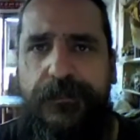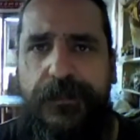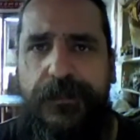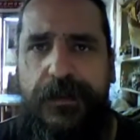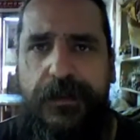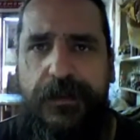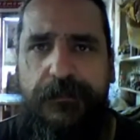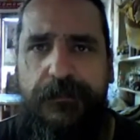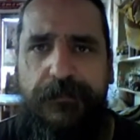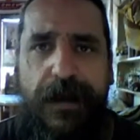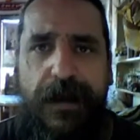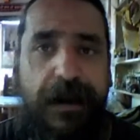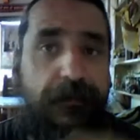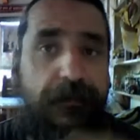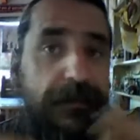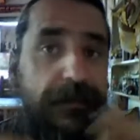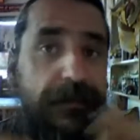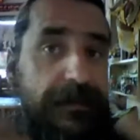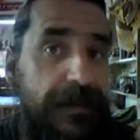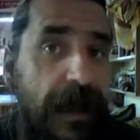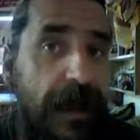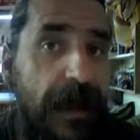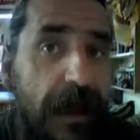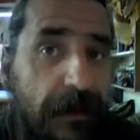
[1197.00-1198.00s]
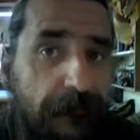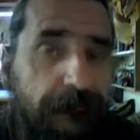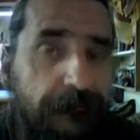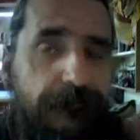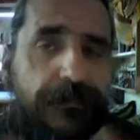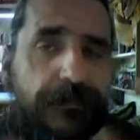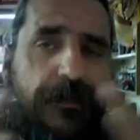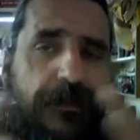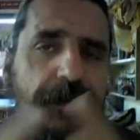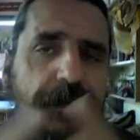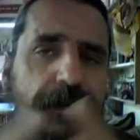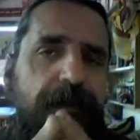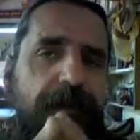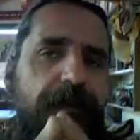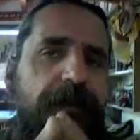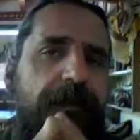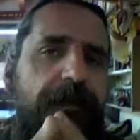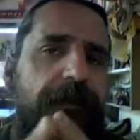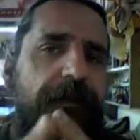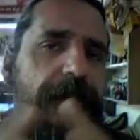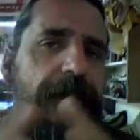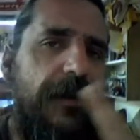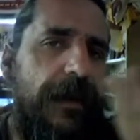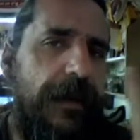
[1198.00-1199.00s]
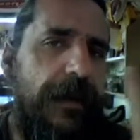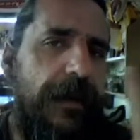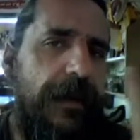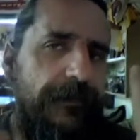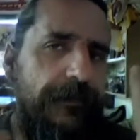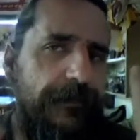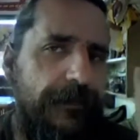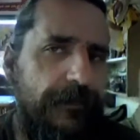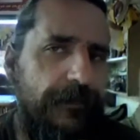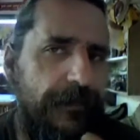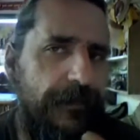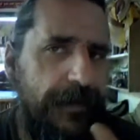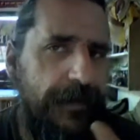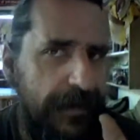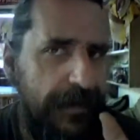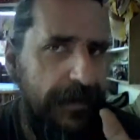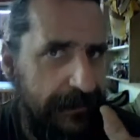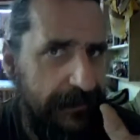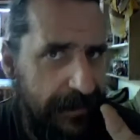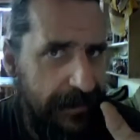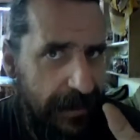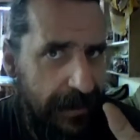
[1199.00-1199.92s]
the Bhagavatam, and they're getting